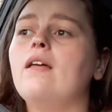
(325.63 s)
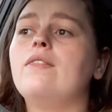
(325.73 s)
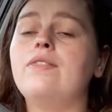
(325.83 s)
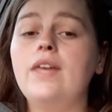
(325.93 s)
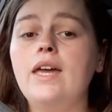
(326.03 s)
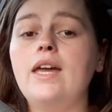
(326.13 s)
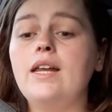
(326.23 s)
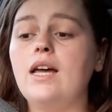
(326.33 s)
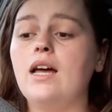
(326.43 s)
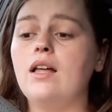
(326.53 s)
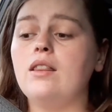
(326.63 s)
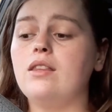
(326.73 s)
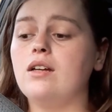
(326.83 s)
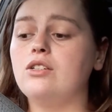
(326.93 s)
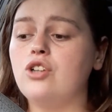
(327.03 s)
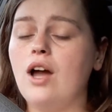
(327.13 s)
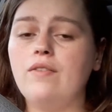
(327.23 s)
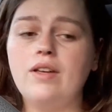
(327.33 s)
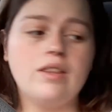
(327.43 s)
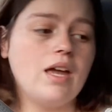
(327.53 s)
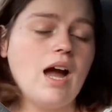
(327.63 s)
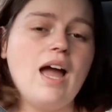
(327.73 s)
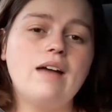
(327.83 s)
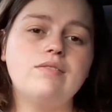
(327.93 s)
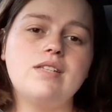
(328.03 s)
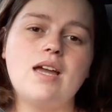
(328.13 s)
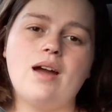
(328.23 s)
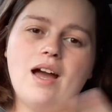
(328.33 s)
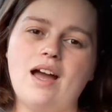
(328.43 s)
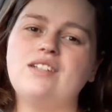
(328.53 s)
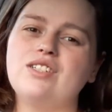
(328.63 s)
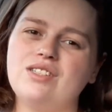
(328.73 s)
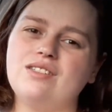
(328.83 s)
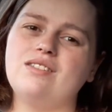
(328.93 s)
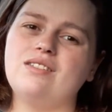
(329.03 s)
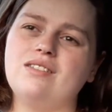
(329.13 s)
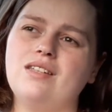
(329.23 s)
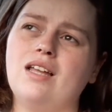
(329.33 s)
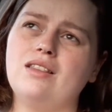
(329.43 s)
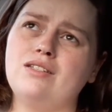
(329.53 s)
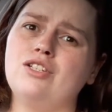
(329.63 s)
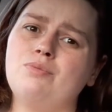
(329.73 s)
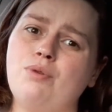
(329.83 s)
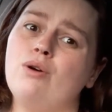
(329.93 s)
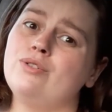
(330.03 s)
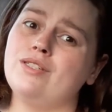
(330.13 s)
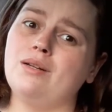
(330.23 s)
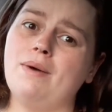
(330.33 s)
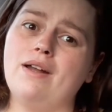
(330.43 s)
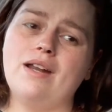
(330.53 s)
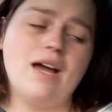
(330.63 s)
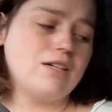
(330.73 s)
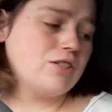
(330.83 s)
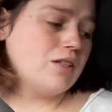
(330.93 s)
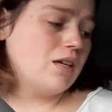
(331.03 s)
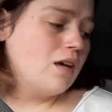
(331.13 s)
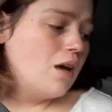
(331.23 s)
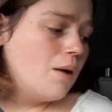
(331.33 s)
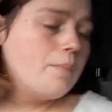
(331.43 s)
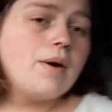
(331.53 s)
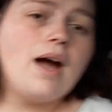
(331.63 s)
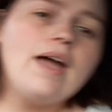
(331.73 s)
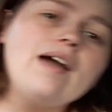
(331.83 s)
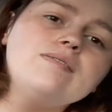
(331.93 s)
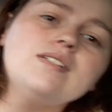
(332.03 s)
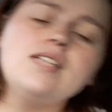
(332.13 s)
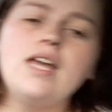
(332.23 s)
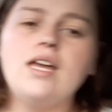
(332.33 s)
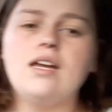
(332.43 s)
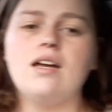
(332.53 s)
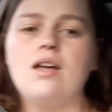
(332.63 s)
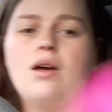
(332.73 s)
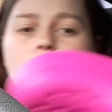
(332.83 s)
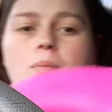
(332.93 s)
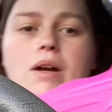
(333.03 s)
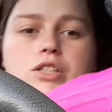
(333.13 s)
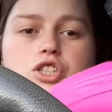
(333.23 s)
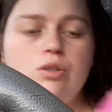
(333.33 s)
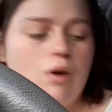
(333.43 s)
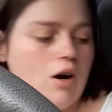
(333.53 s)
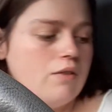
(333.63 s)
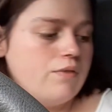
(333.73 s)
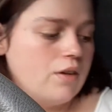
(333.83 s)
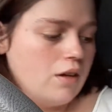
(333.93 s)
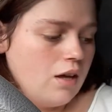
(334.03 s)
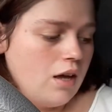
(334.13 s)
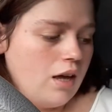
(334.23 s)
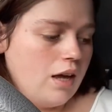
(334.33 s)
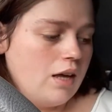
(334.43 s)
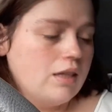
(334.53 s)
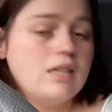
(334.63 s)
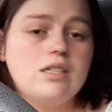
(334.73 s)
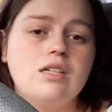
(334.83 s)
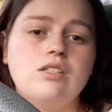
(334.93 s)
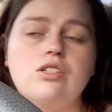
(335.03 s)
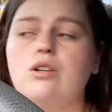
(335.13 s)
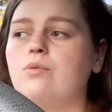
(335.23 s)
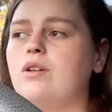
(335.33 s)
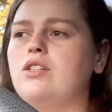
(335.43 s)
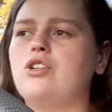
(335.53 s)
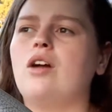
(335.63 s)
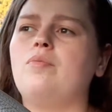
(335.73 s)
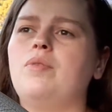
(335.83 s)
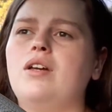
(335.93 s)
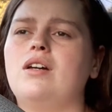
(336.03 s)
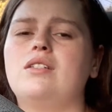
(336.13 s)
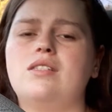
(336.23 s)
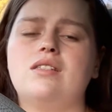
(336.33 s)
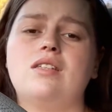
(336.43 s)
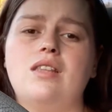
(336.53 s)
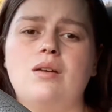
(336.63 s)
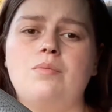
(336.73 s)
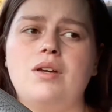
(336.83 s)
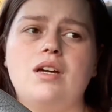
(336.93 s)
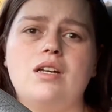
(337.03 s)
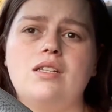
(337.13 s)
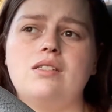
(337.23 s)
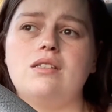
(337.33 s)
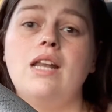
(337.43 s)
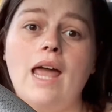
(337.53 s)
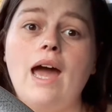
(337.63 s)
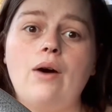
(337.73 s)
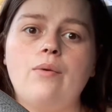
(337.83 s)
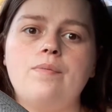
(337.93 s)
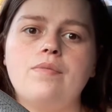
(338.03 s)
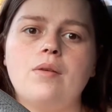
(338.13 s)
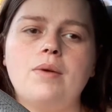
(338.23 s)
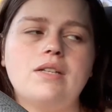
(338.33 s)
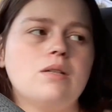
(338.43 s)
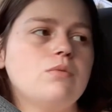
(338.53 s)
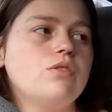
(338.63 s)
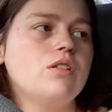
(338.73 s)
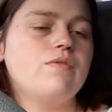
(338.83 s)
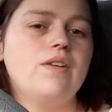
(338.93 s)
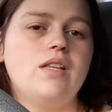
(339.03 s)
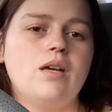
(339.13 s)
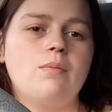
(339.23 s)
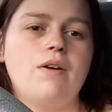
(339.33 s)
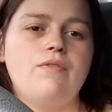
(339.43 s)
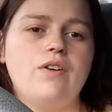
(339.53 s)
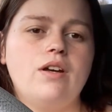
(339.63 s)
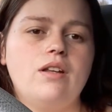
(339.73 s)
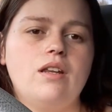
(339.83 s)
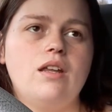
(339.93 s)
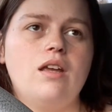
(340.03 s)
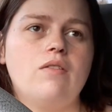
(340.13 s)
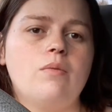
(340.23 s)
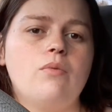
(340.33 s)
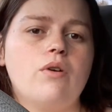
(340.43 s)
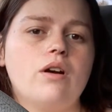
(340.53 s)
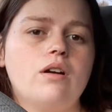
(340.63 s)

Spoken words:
Then the driving thing, I have to take, I just posted about it actually, but I have to take my shoe off. And that's a concern when I drive because now I'm losing feeling in my foot even more.